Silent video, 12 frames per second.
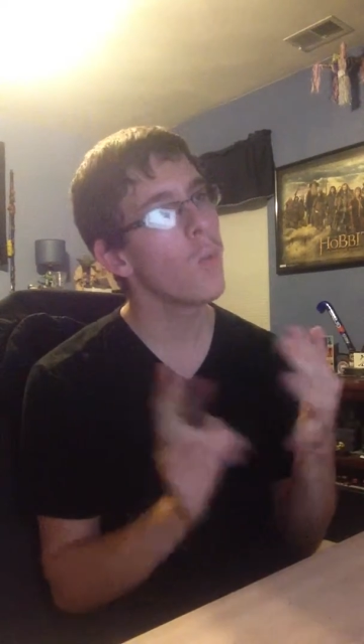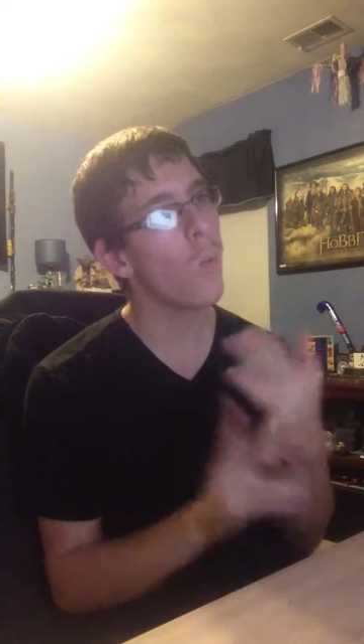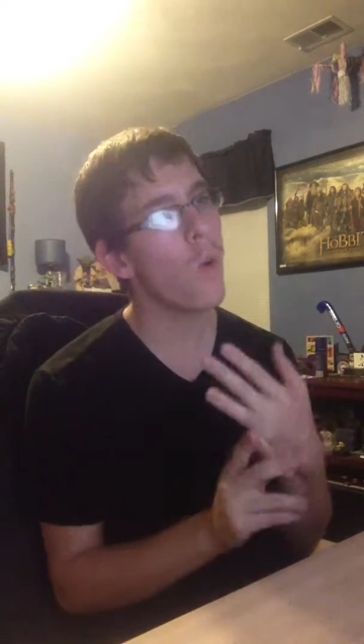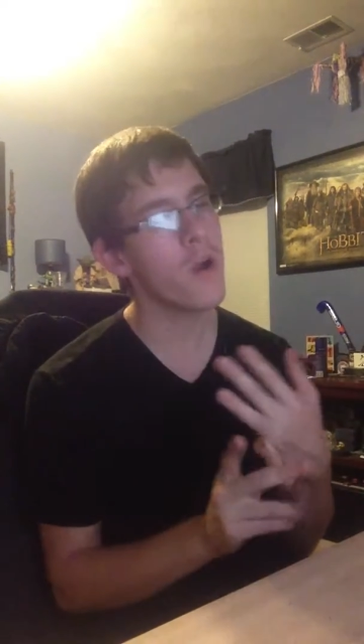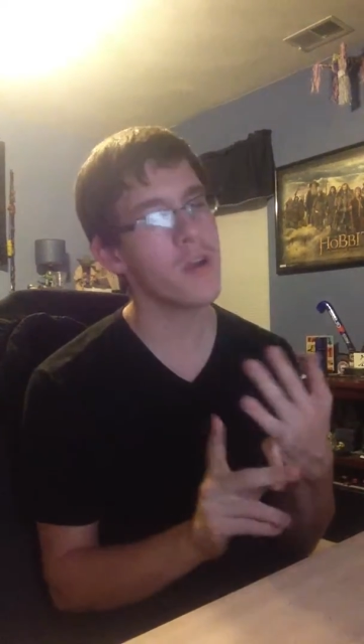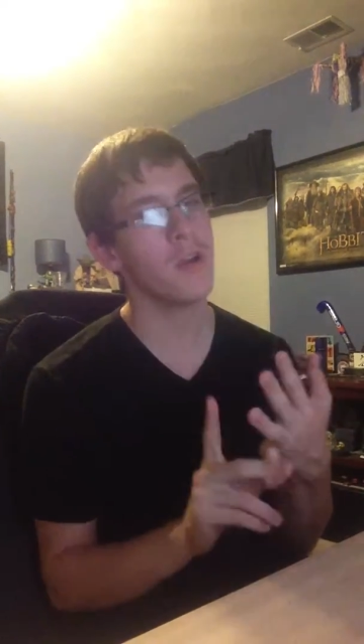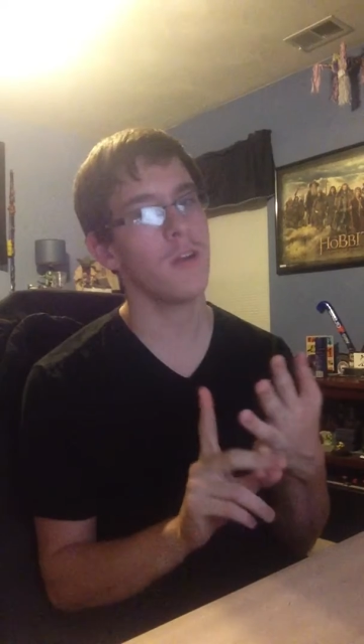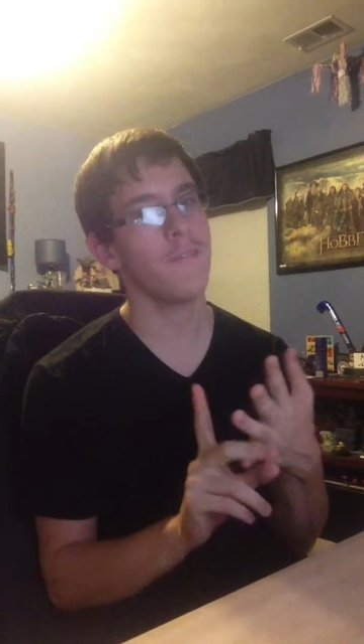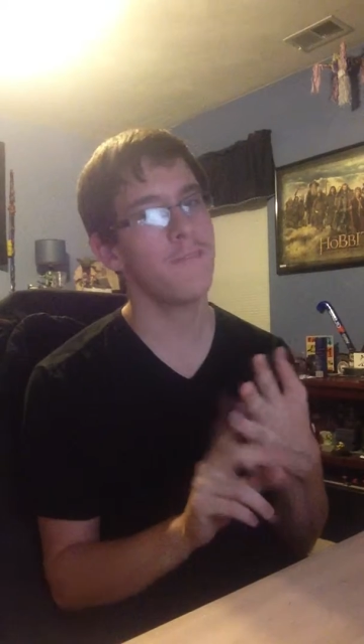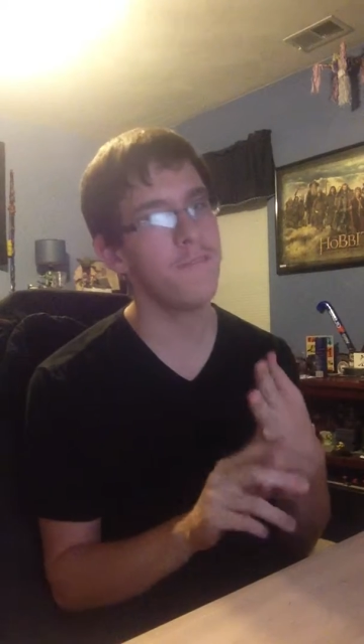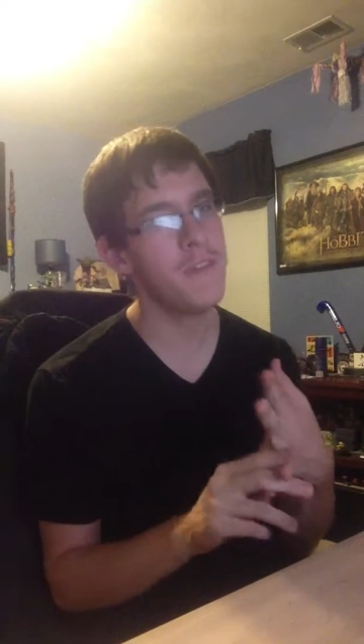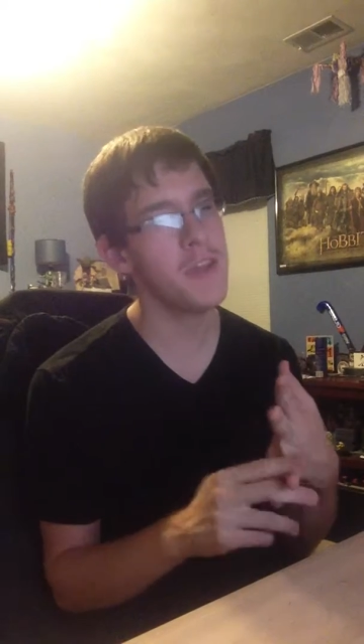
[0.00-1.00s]
warrior,
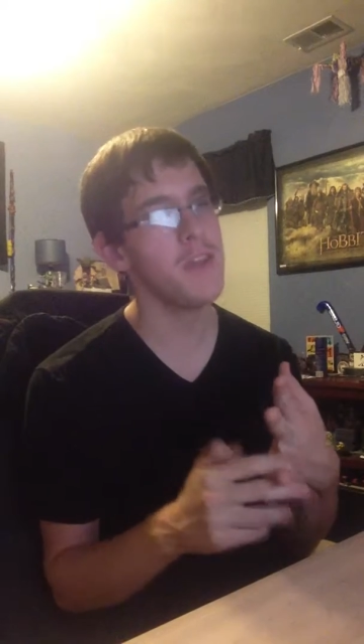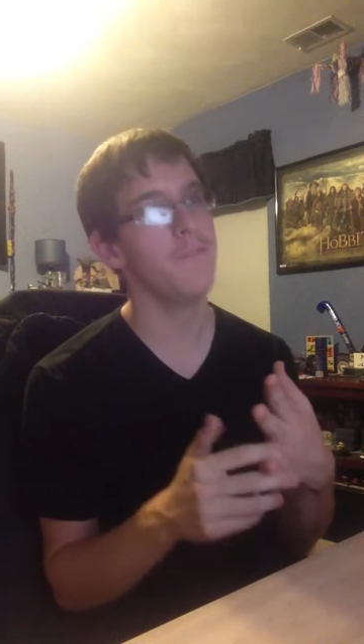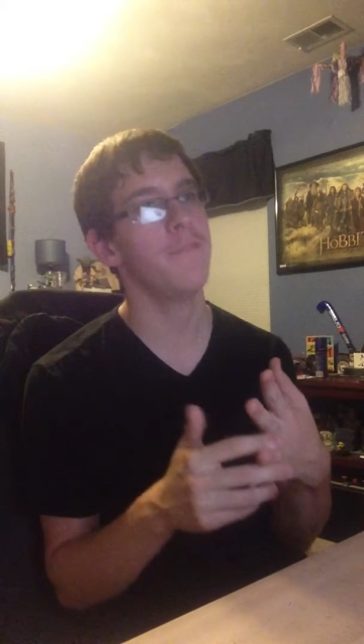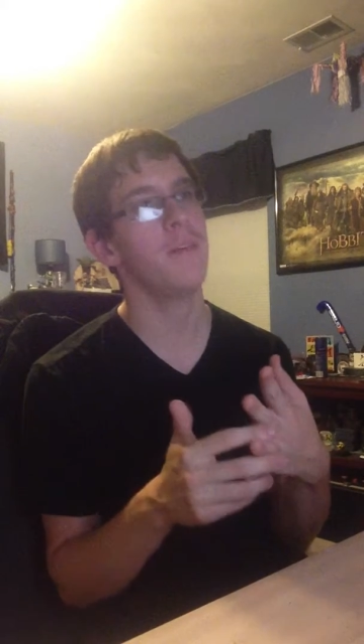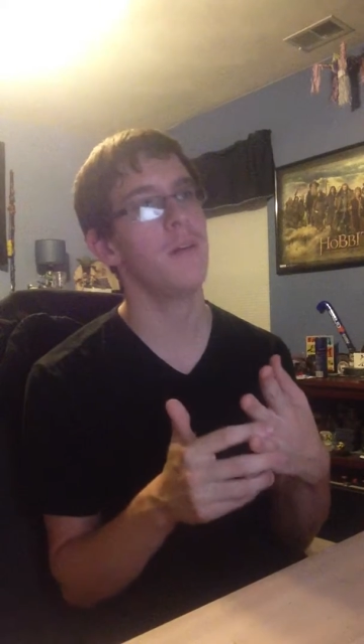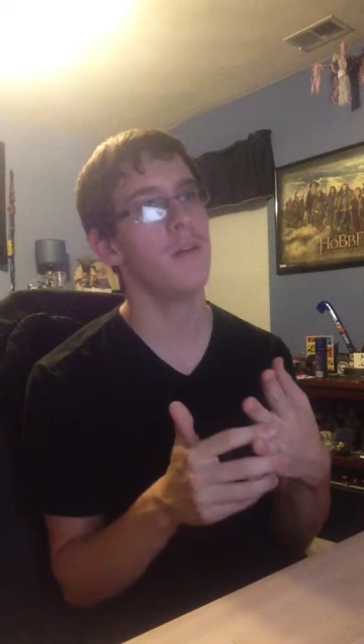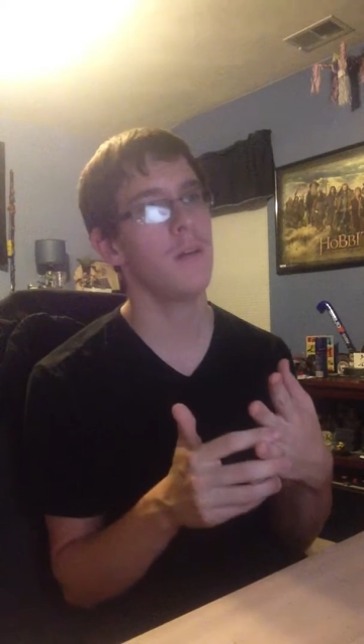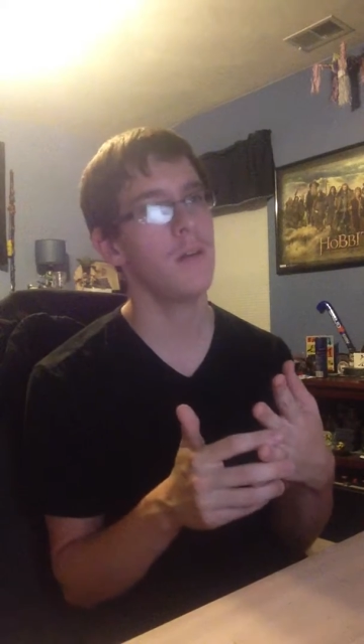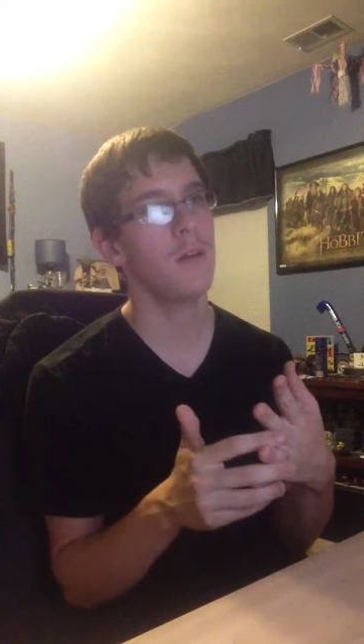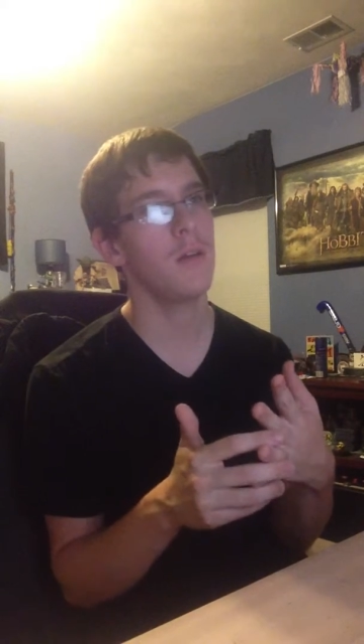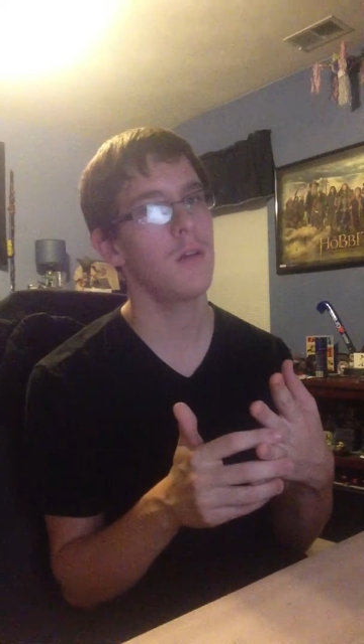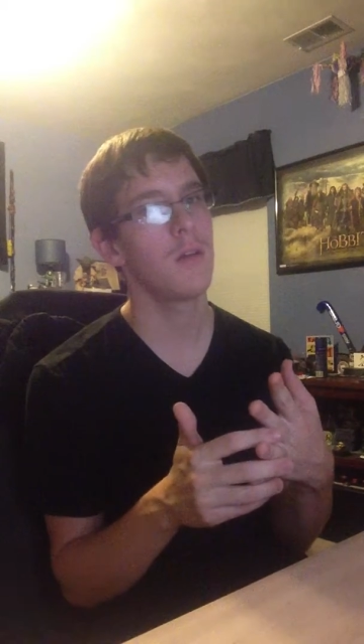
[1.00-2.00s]
thief,
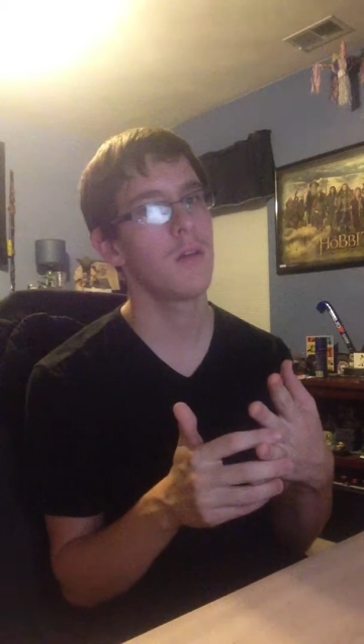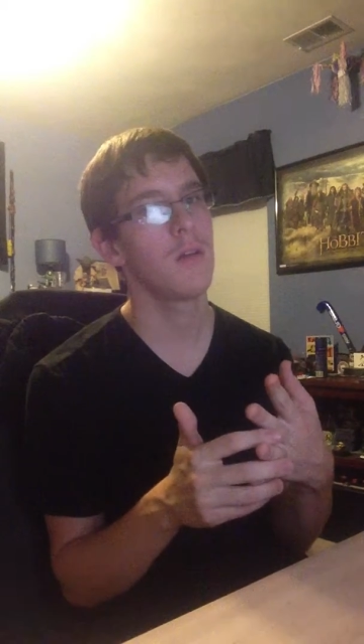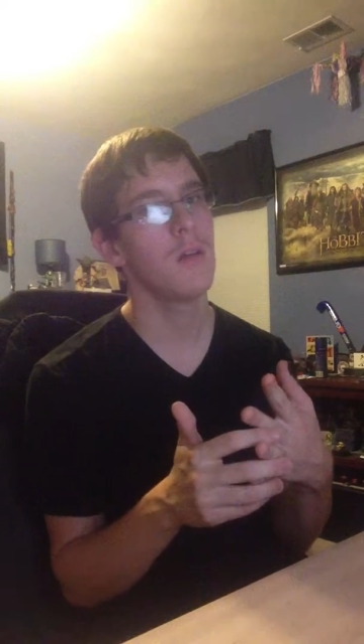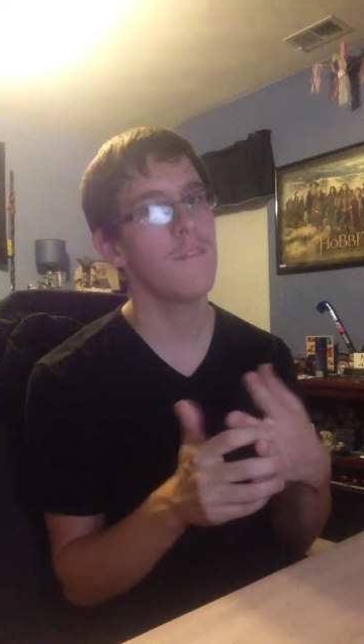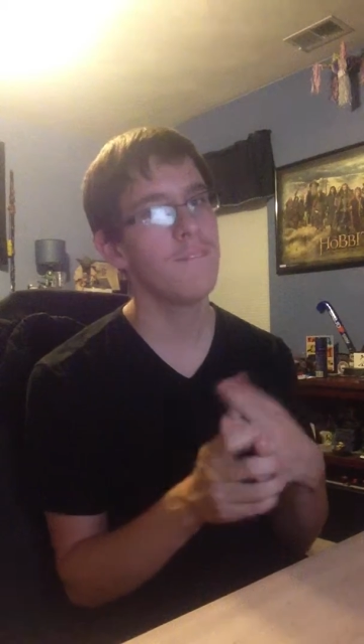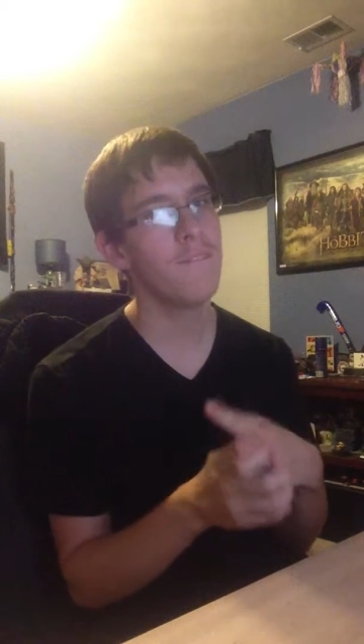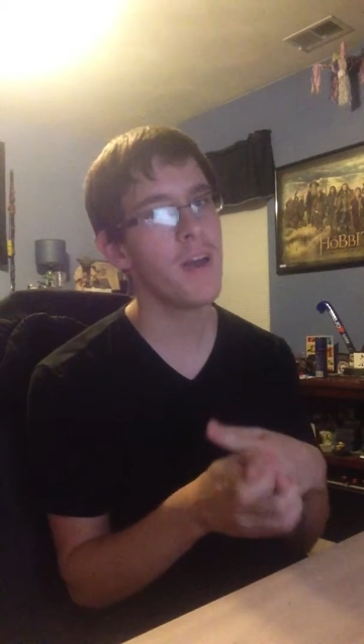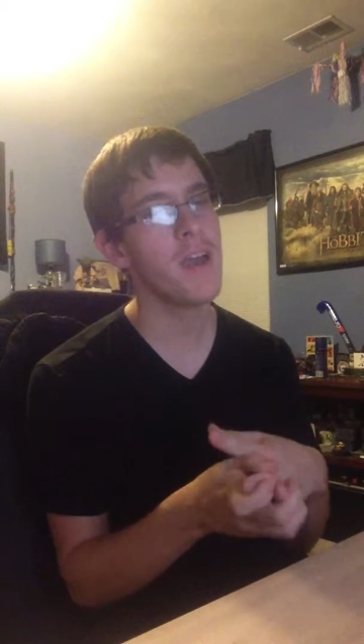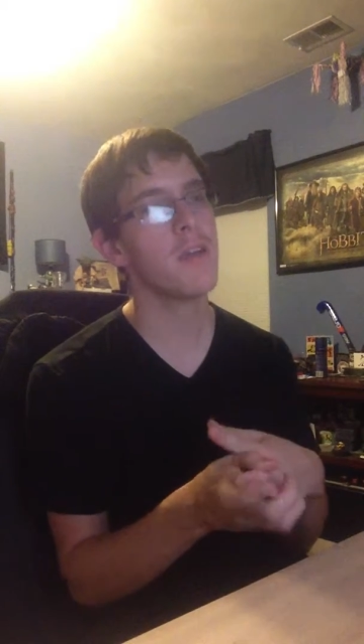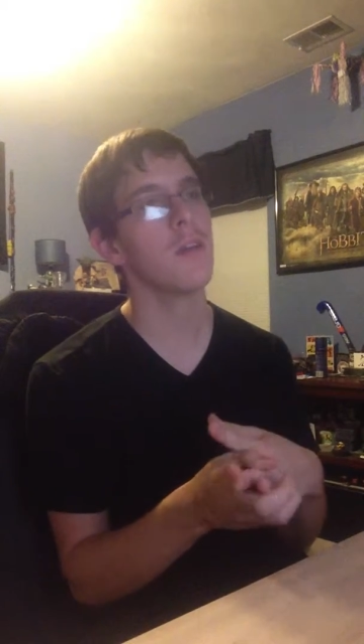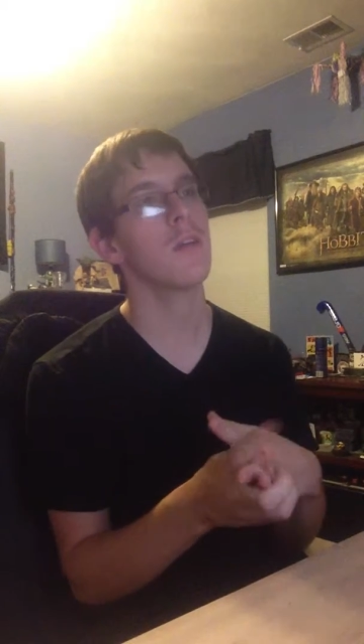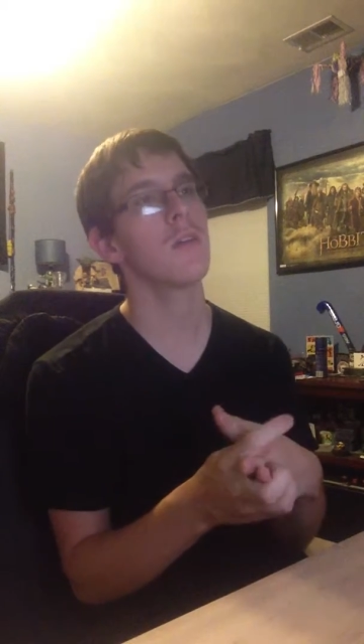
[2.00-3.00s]

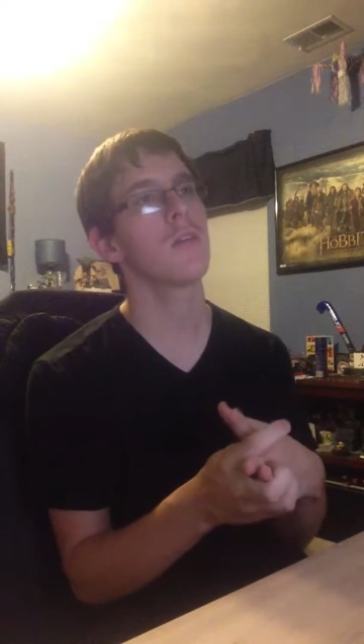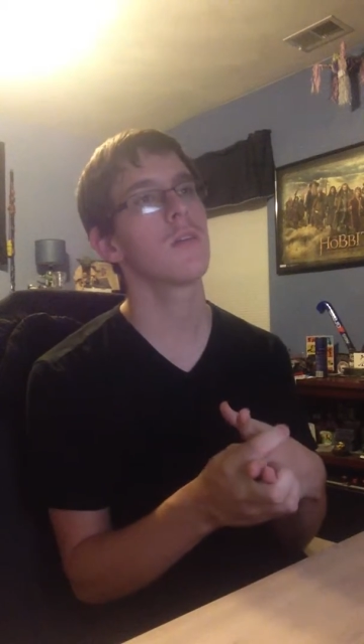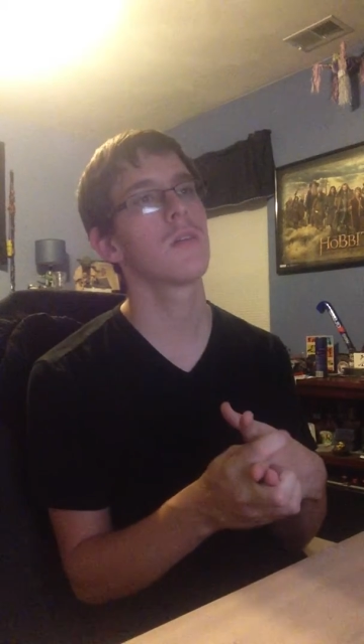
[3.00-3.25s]
fighter.